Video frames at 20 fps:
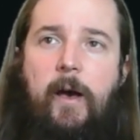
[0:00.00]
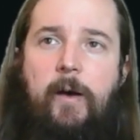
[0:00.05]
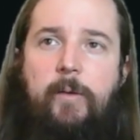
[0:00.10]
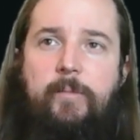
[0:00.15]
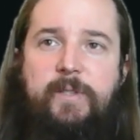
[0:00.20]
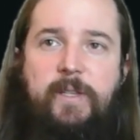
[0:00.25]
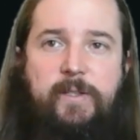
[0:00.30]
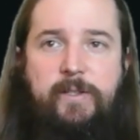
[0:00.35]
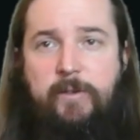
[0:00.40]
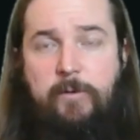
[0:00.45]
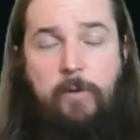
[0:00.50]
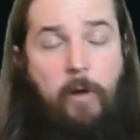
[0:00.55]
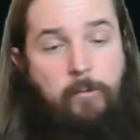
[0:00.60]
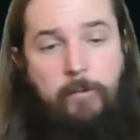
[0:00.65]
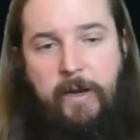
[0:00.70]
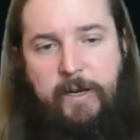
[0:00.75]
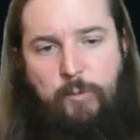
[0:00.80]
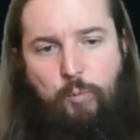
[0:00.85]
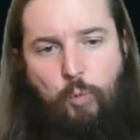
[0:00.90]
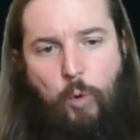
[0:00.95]
since they're
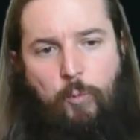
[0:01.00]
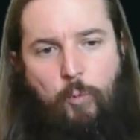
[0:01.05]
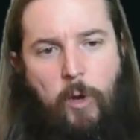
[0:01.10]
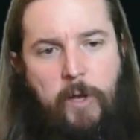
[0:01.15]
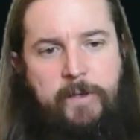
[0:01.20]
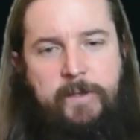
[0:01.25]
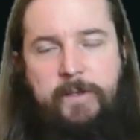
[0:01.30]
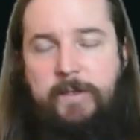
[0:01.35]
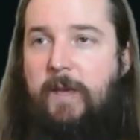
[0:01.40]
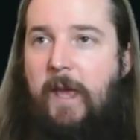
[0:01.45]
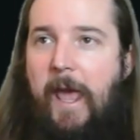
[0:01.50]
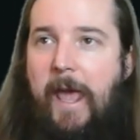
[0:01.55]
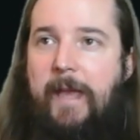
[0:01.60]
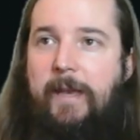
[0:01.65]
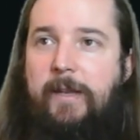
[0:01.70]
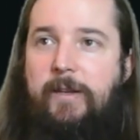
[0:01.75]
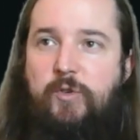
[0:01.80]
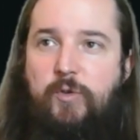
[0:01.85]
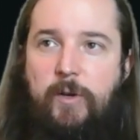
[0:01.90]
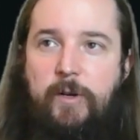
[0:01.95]
already 1/1s, and
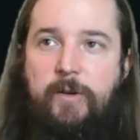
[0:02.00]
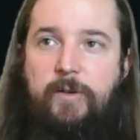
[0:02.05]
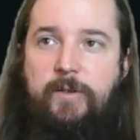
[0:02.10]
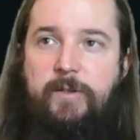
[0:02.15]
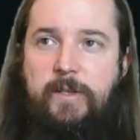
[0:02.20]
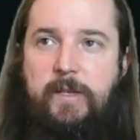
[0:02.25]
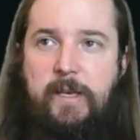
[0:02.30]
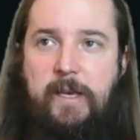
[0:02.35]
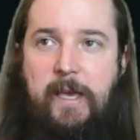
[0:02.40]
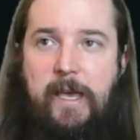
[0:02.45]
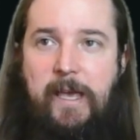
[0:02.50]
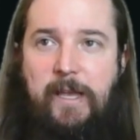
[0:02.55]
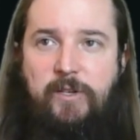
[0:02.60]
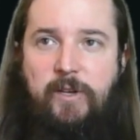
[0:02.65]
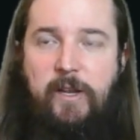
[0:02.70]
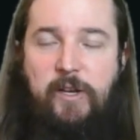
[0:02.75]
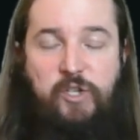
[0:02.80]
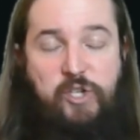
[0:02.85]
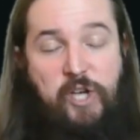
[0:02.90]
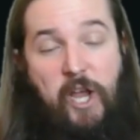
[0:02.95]
it triggers the
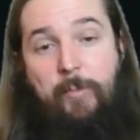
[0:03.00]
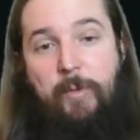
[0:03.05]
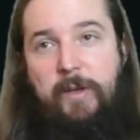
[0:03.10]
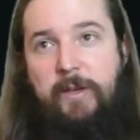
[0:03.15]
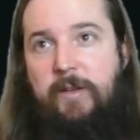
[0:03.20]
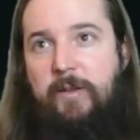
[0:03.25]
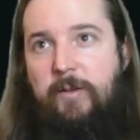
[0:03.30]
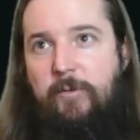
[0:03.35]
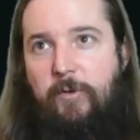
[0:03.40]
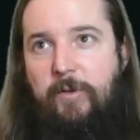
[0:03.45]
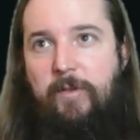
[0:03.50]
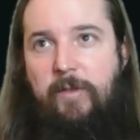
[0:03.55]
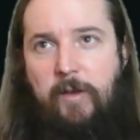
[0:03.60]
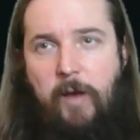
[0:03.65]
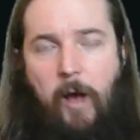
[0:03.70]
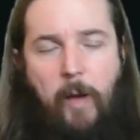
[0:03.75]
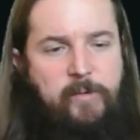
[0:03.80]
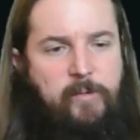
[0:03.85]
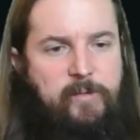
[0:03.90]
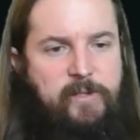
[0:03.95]
enchantment with the
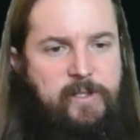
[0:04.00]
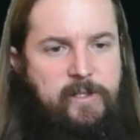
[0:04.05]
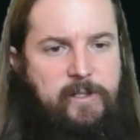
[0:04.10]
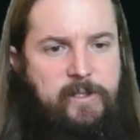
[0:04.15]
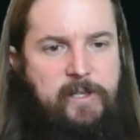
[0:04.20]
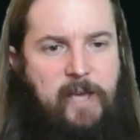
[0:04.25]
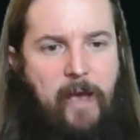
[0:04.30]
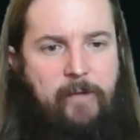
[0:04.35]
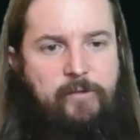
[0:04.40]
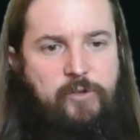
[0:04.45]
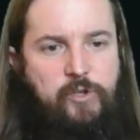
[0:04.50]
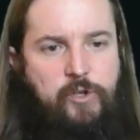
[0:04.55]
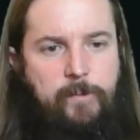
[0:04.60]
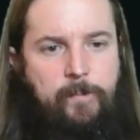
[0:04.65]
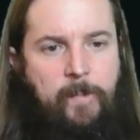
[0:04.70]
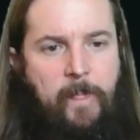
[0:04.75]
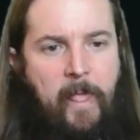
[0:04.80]
Optimistic Scavenger.